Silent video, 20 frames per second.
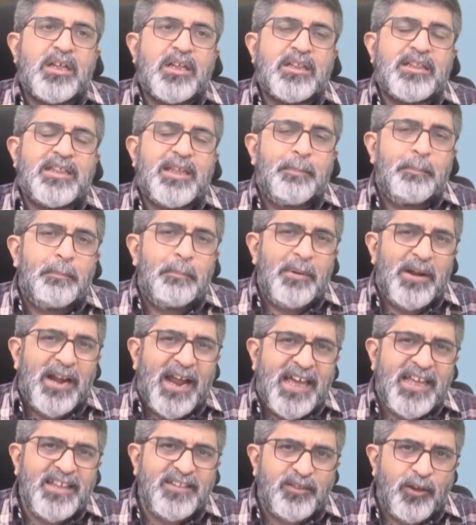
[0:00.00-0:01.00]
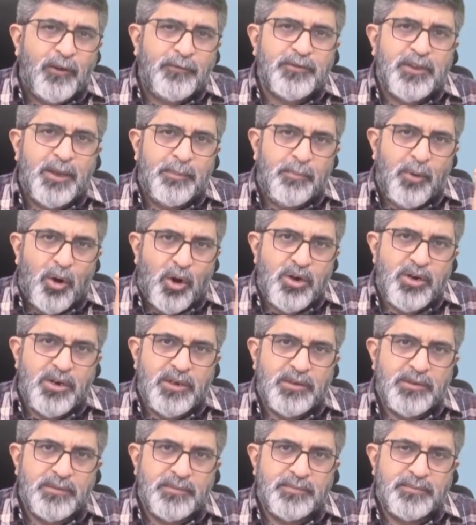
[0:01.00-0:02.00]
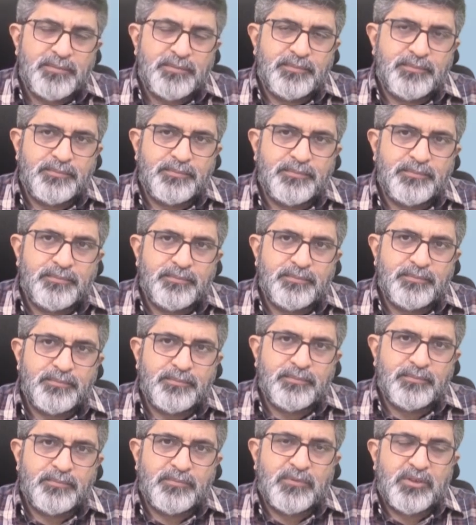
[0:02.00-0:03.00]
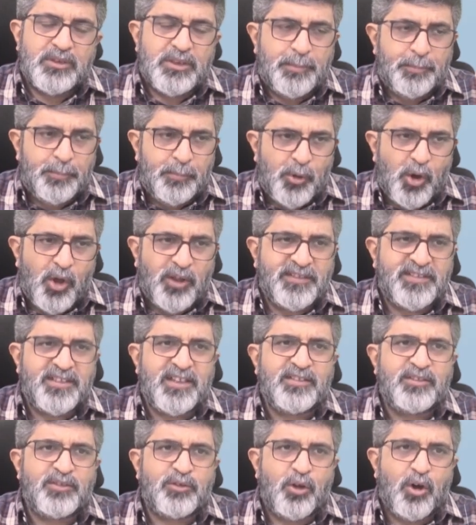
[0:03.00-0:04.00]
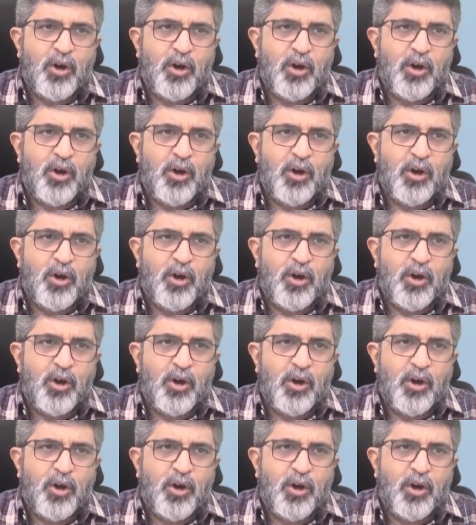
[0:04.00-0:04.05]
the price of the bond, the process